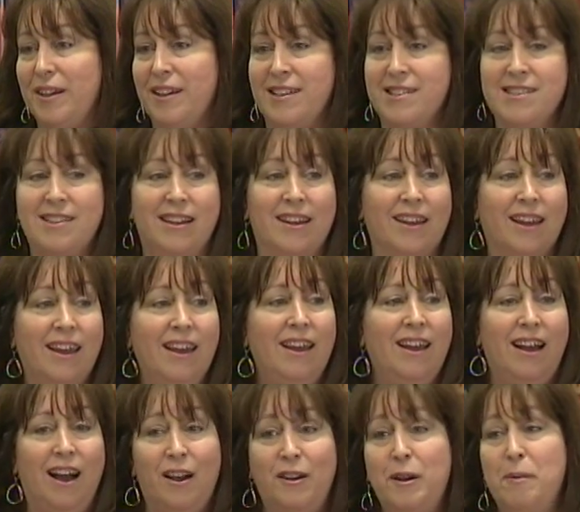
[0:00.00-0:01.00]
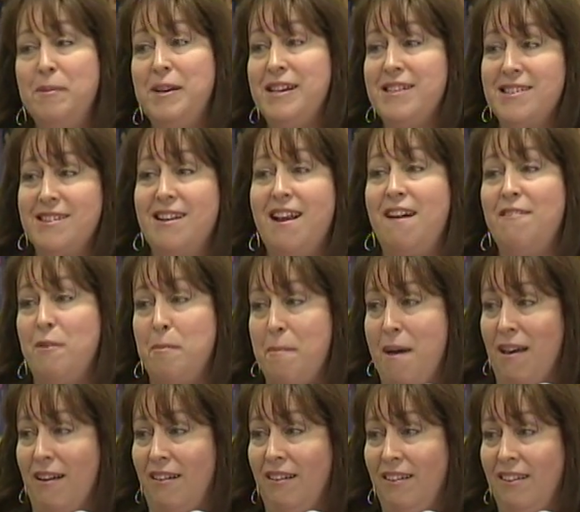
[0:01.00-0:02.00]
and he's like, how come he doesn't have a
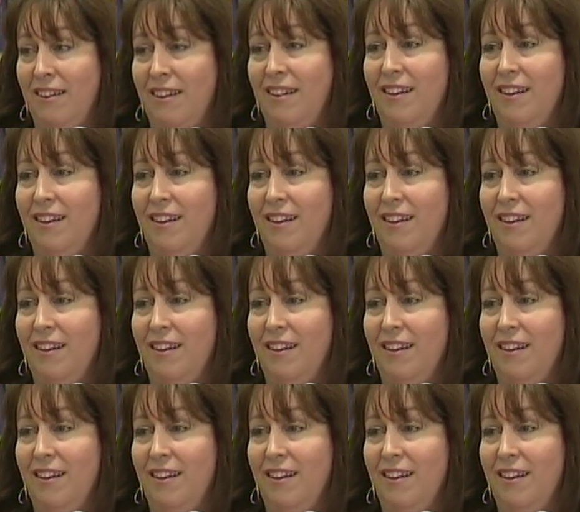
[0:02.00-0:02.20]
medal?